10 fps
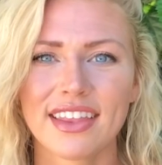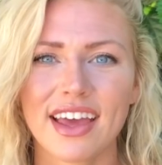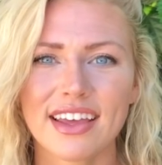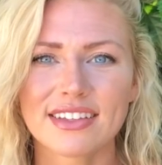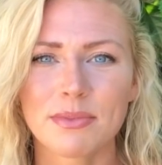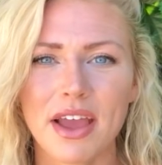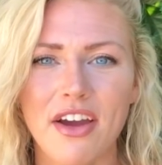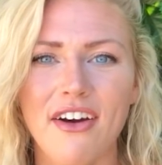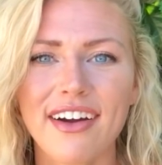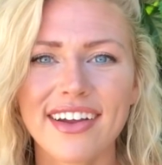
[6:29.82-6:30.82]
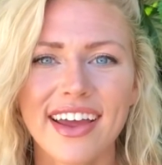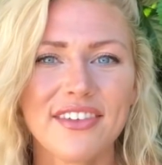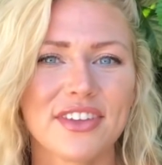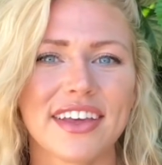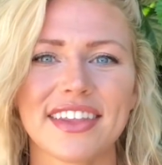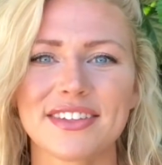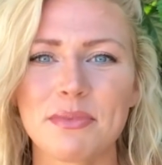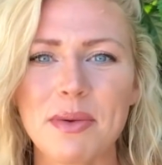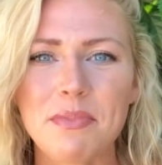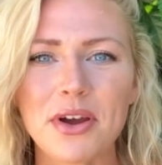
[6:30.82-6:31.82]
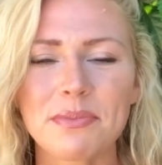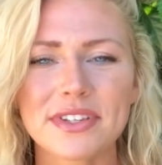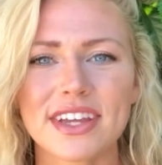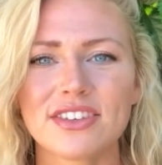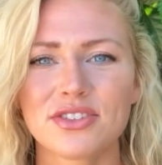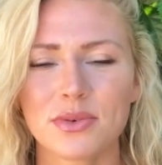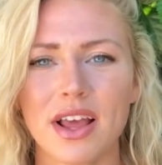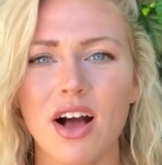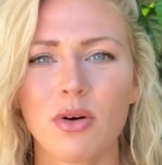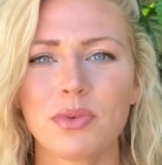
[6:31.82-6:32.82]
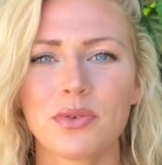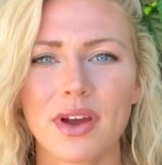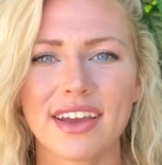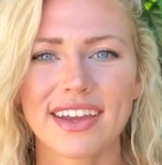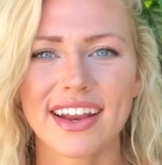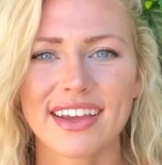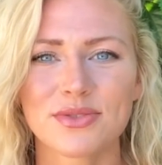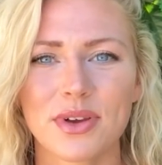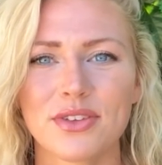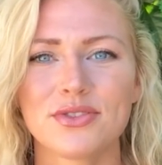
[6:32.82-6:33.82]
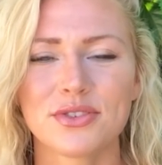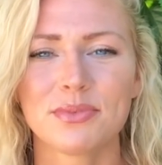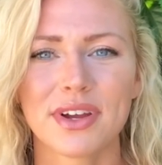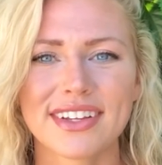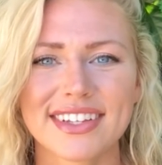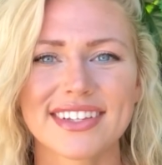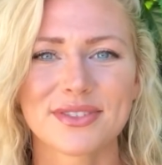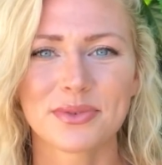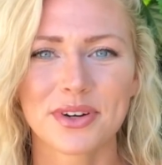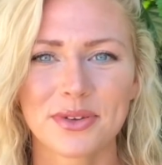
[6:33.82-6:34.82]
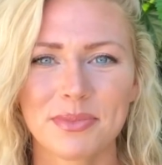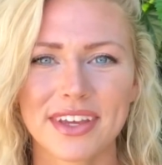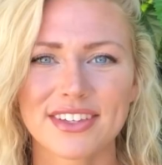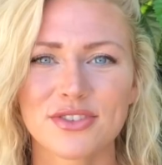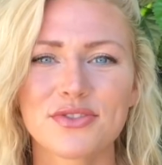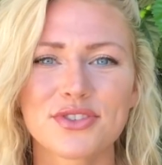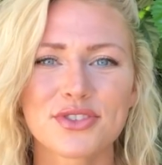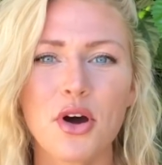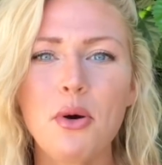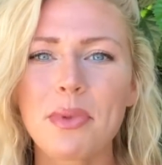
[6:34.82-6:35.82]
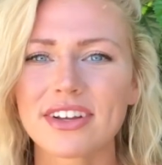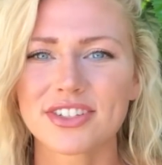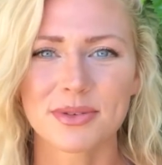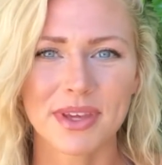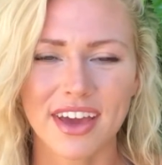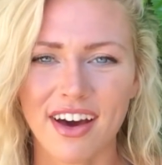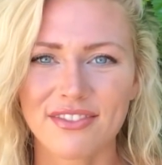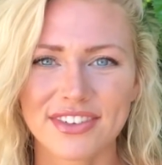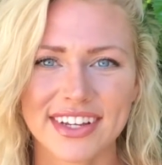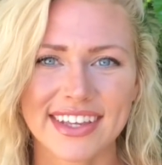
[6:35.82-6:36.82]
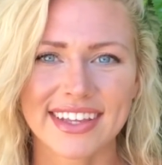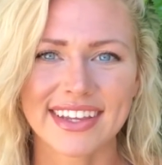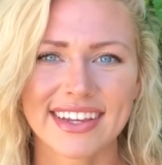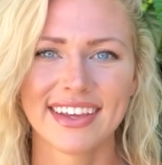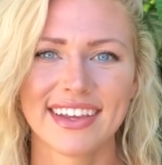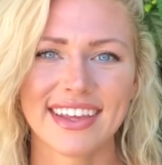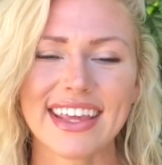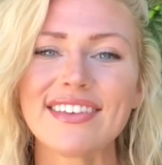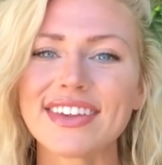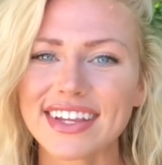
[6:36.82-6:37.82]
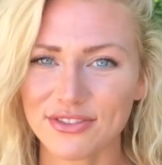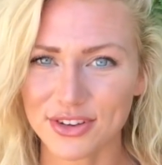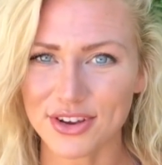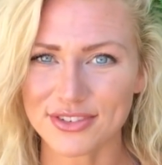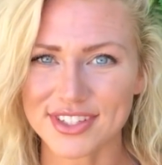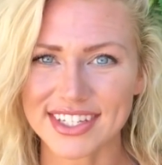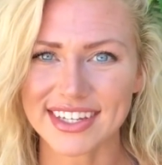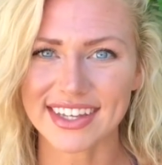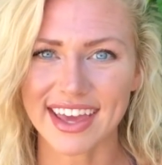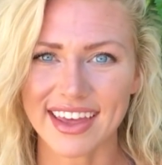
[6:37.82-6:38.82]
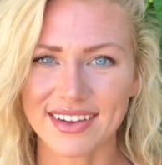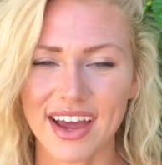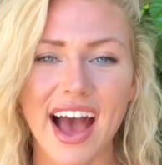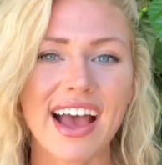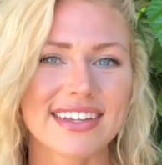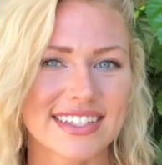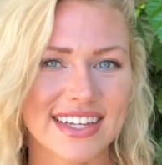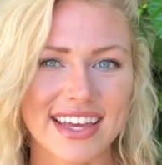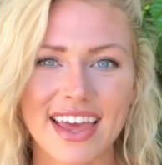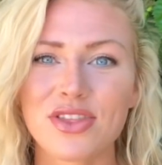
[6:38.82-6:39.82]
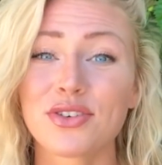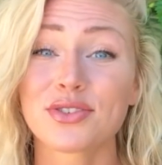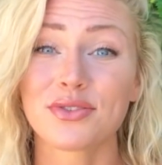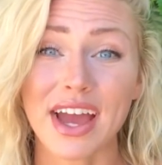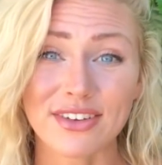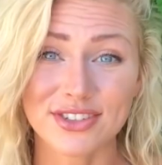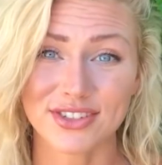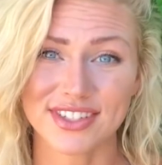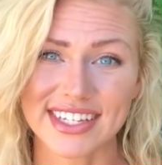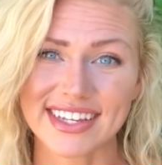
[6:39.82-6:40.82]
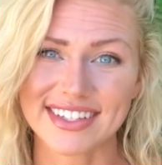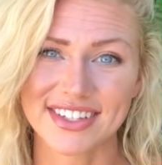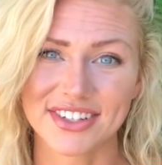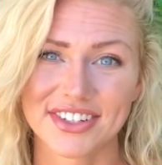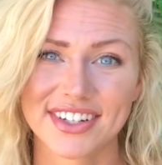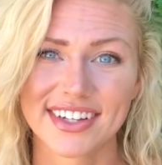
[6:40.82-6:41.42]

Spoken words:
That is my heart. I feel like that's my purpose. I just want to help you recognize what you do bring to this world, because you have so much to be confident in, even if you don't see it yet. I see it, and those around you see it too.